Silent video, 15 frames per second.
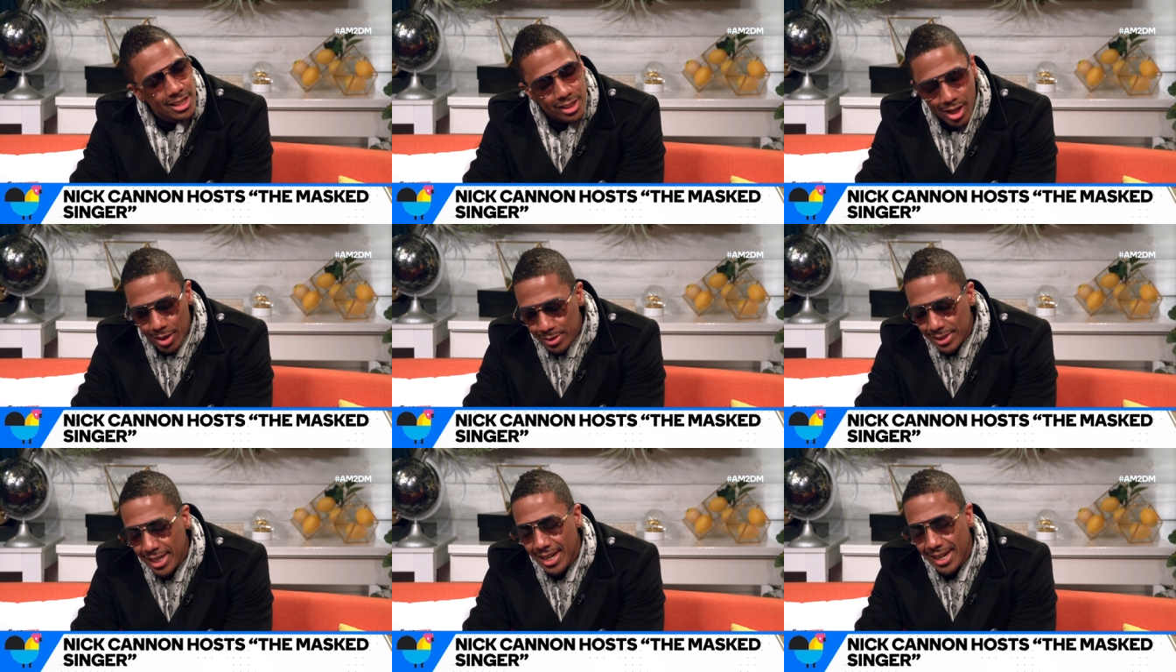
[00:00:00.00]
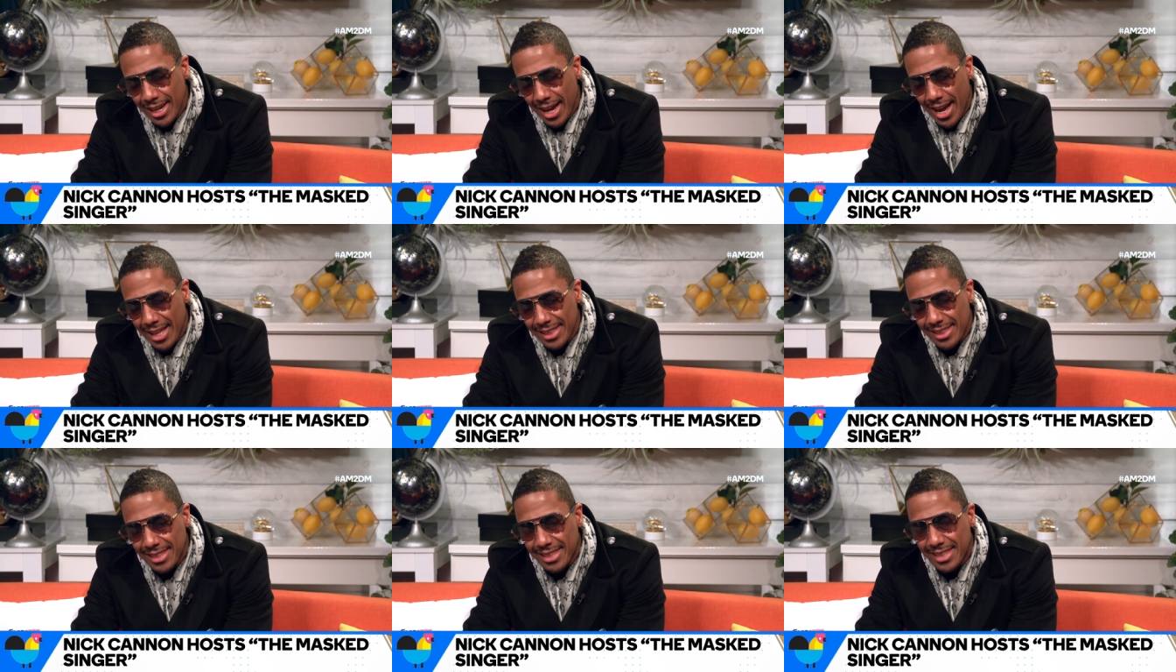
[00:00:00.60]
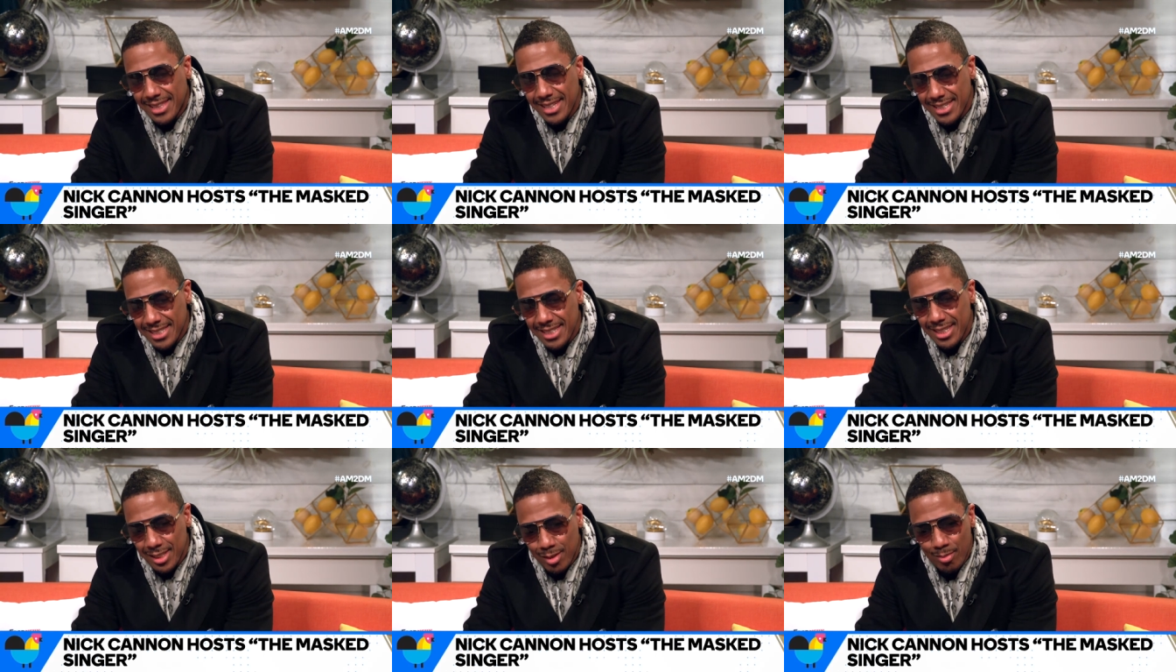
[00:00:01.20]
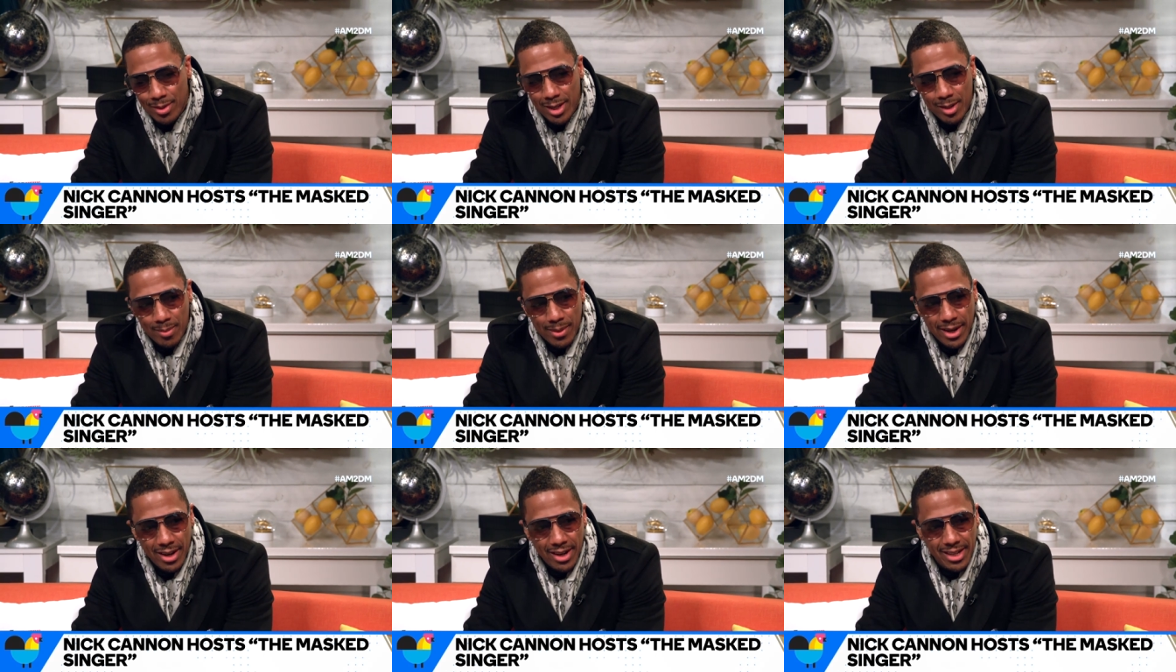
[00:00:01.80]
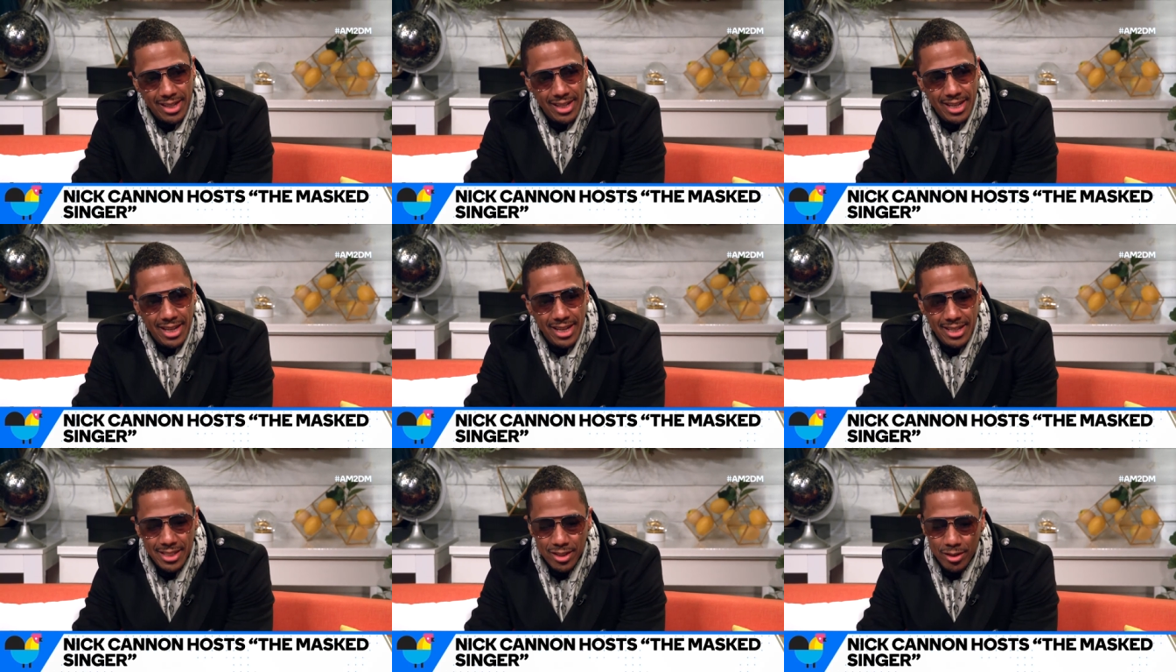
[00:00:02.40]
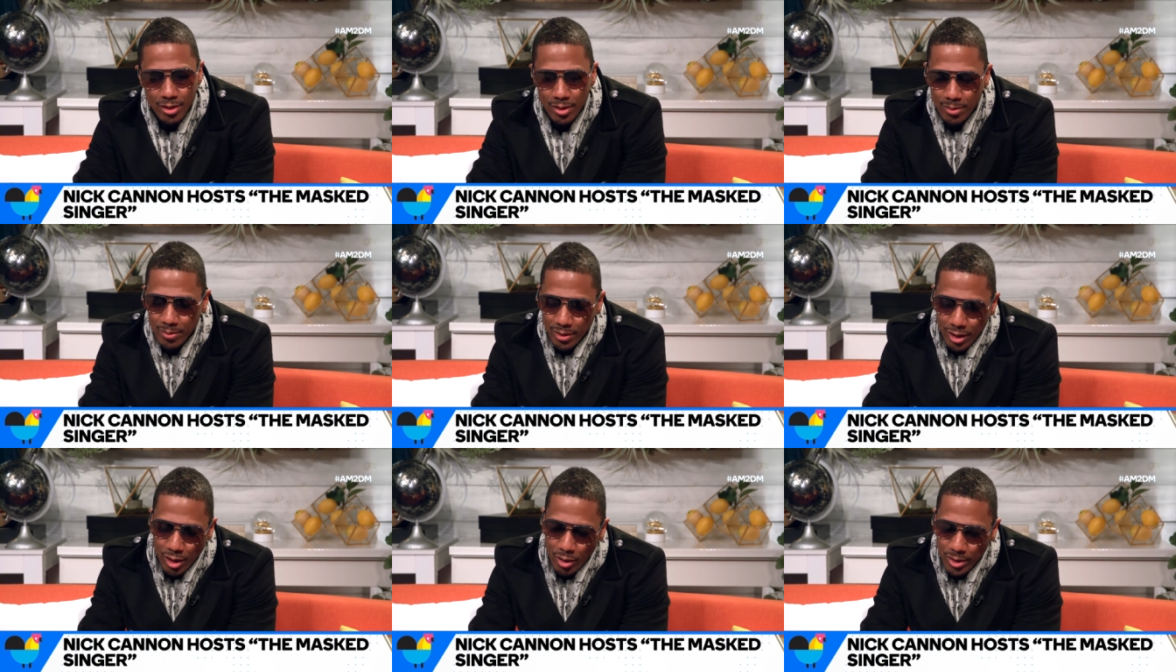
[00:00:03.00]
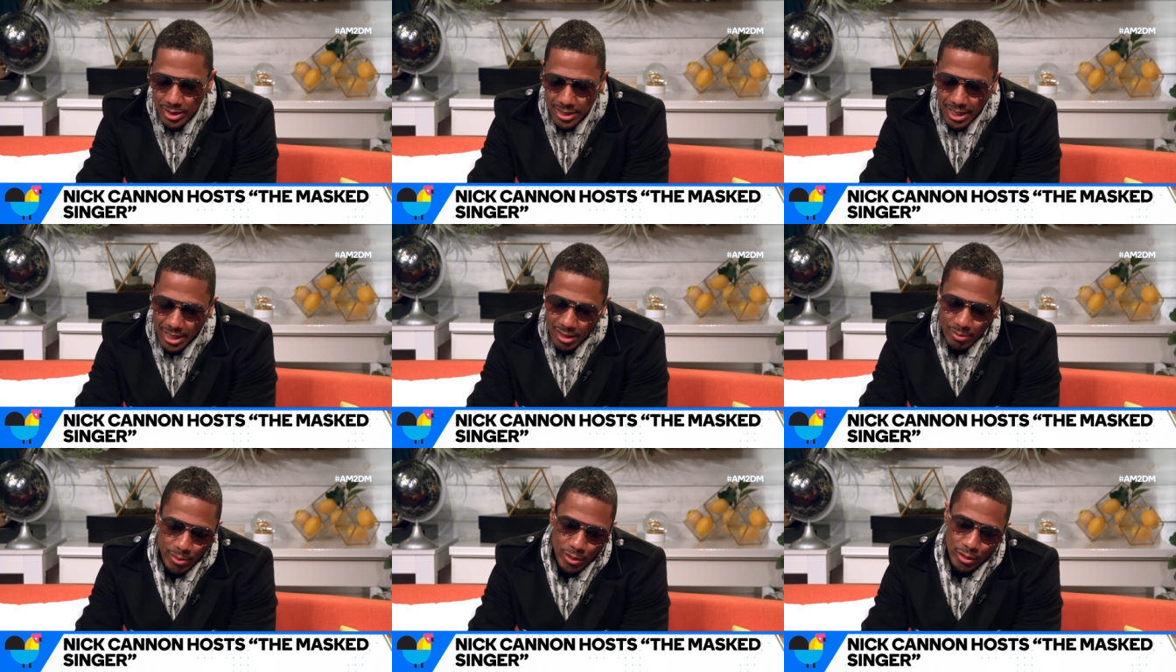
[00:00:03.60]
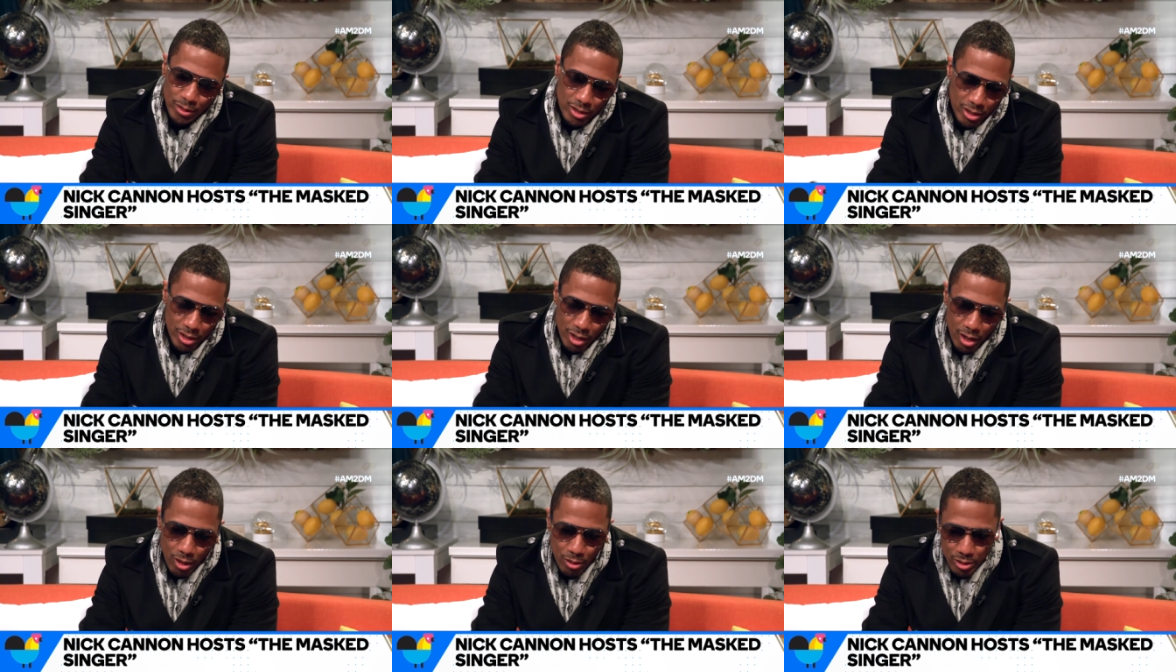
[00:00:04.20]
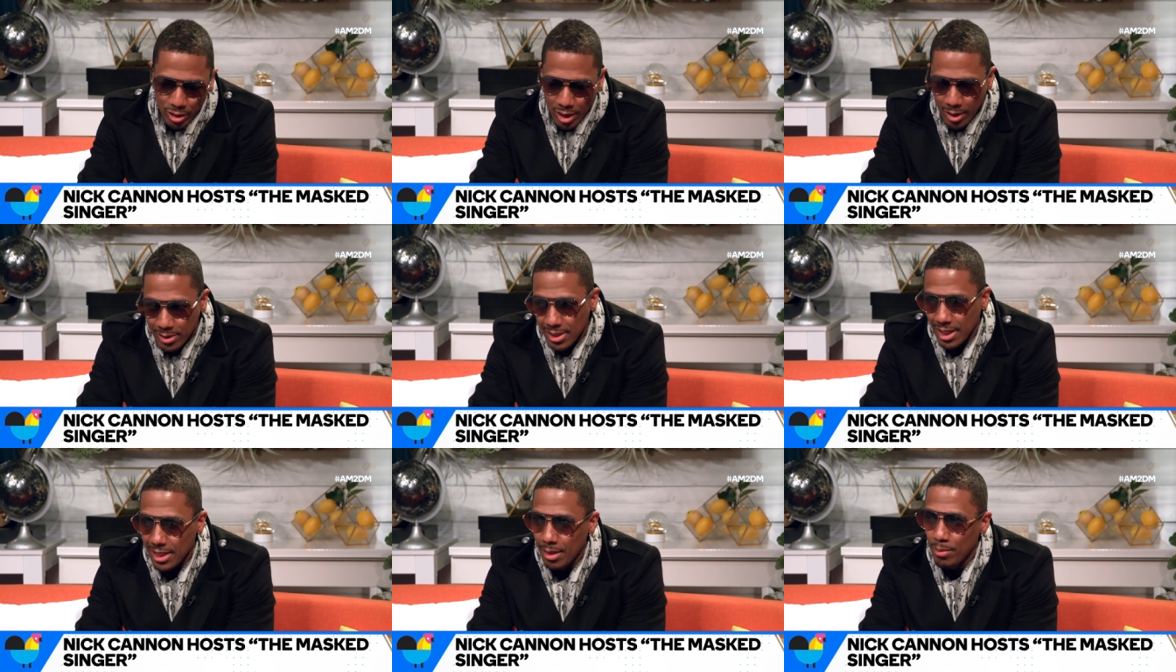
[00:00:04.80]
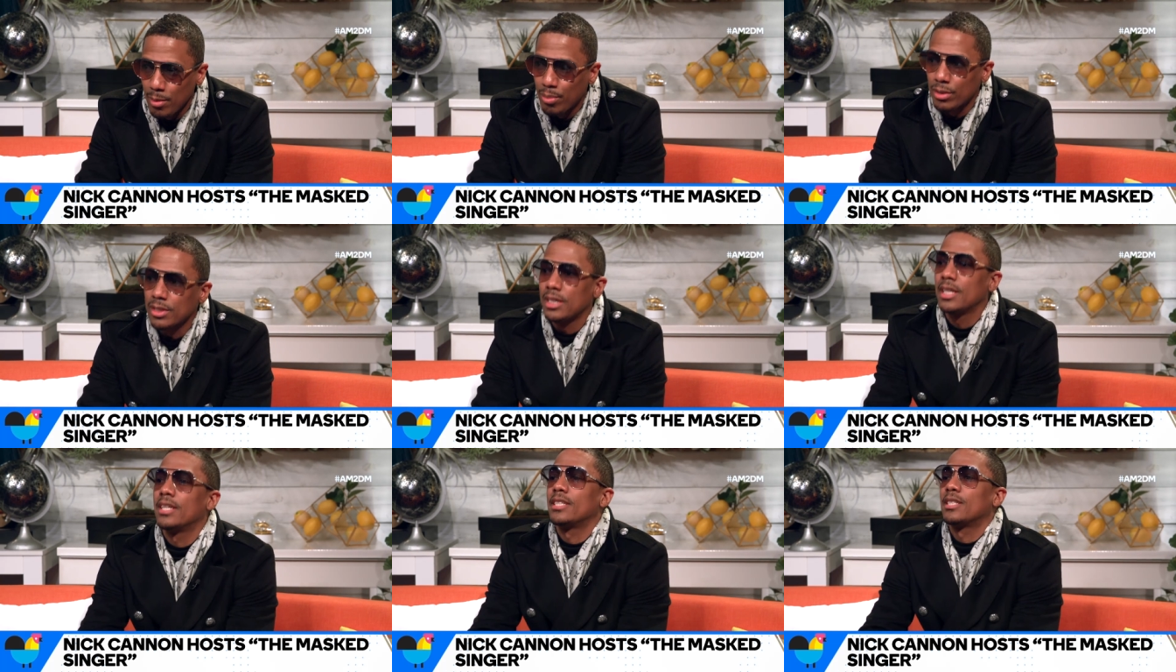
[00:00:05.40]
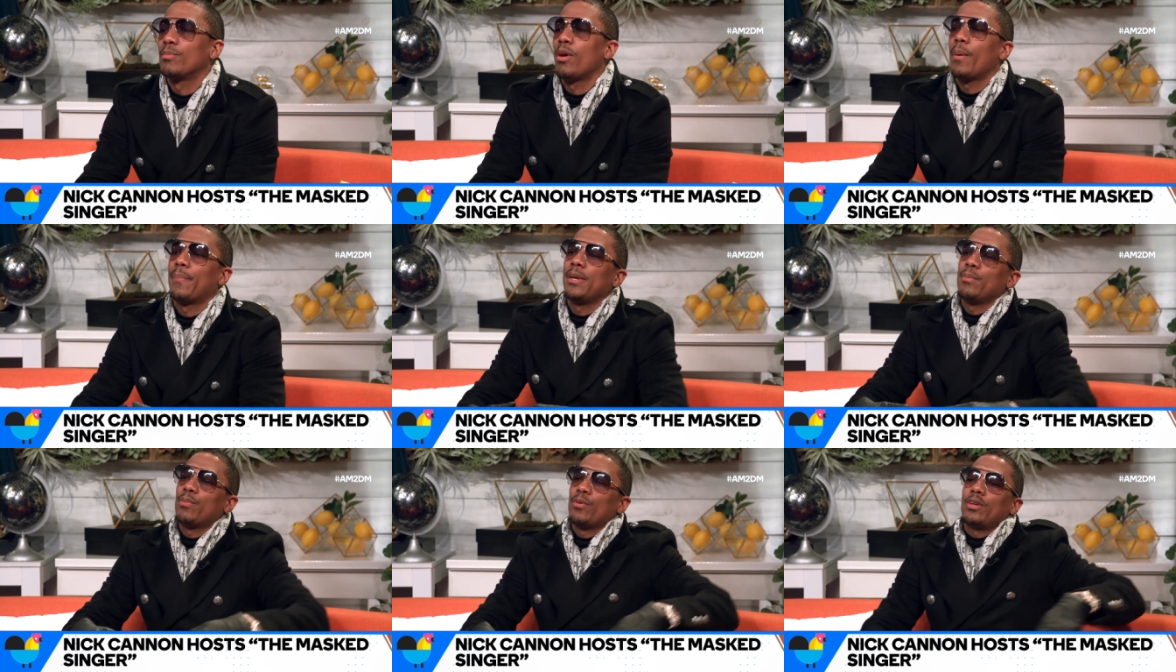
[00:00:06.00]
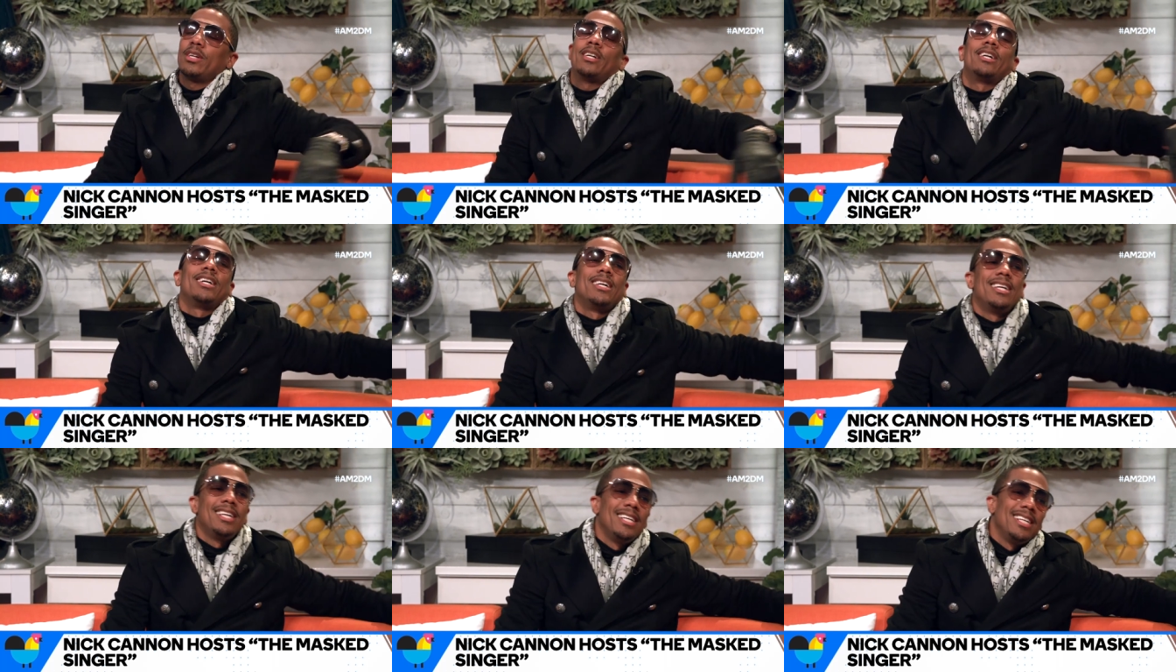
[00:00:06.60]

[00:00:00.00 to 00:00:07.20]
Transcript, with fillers: So I was like, this needs to be in America. And, you know, I'm the co-executive producer and the host. So I was like, let me present it to my people here.